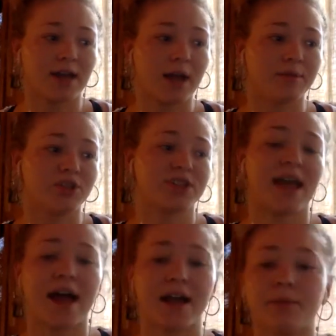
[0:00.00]
I was just
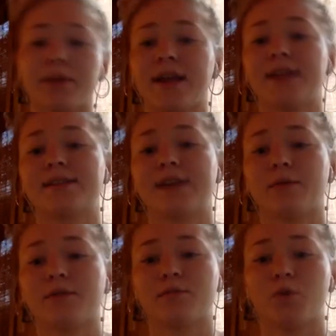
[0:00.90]
at a place that
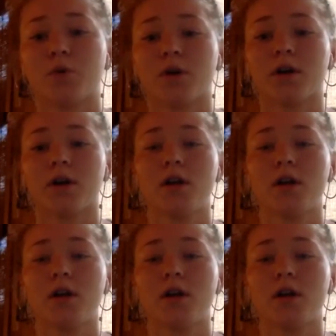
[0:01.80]
was more